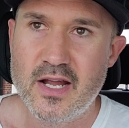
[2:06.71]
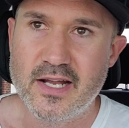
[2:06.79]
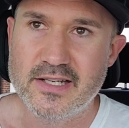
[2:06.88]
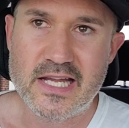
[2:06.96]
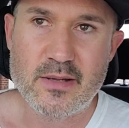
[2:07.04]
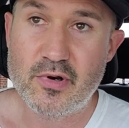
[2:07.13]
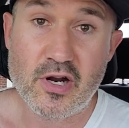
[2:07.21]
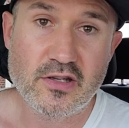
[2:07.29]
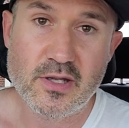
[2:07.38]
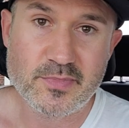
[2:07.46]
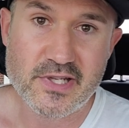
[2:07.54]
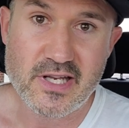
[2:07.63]
and keep it
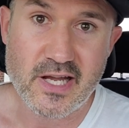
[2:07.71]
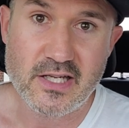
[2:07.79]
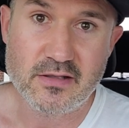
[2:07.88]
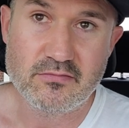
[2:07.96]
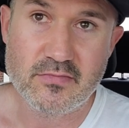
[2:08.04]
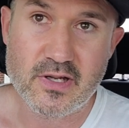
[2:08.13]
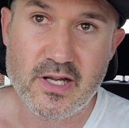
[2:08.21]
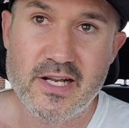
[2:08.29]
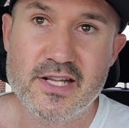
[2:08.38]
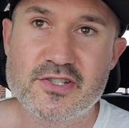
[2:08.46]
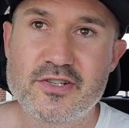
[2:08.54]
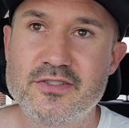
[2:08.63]
all up to date
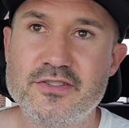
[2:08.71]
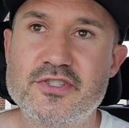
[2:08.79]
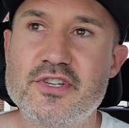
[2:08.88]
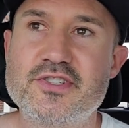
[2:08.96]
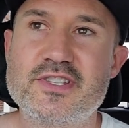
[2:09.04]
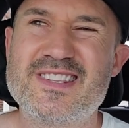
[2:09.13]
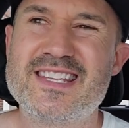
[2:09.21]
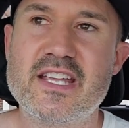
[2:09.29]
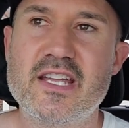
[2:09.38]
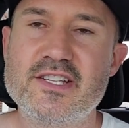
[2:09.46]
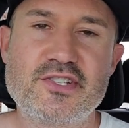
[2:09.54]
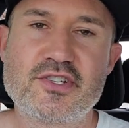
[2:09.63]
and it's called just
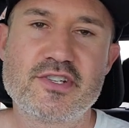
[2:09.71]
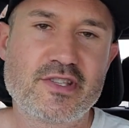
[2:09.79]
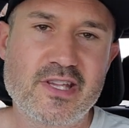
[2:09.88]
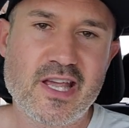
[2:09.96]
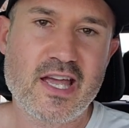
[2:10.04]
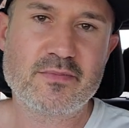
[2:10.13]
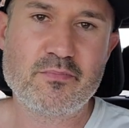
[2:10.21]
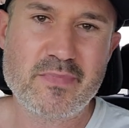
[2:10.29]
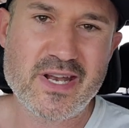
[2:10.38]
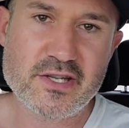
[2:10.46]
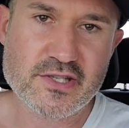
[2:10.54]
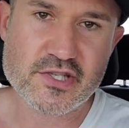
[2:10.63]
the it's just the
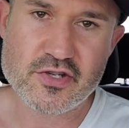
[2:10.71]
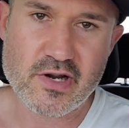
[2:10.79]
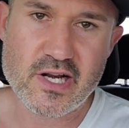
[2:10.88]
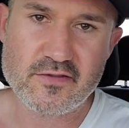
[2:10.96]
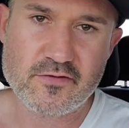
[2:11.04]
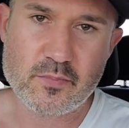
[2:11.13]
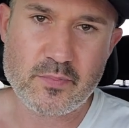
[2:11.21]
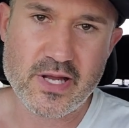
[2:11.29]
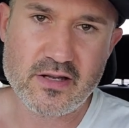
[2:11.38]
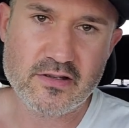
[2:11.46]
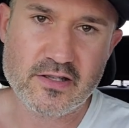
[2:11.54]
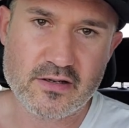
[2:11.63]
administrative
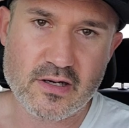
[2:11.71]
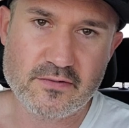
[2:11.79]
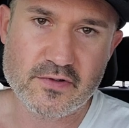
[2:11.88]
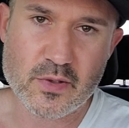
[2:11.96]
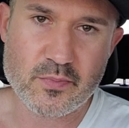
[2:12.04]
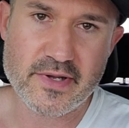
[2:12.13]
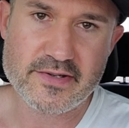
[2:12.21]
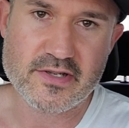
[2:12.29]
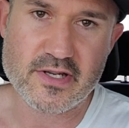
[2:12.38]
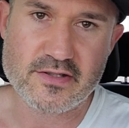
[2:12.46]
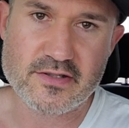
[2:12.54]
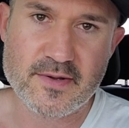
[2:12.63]
pillar of your
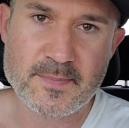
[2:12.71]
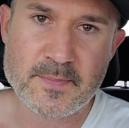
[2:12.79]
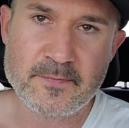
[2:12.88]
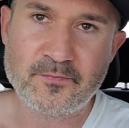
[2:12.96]
business.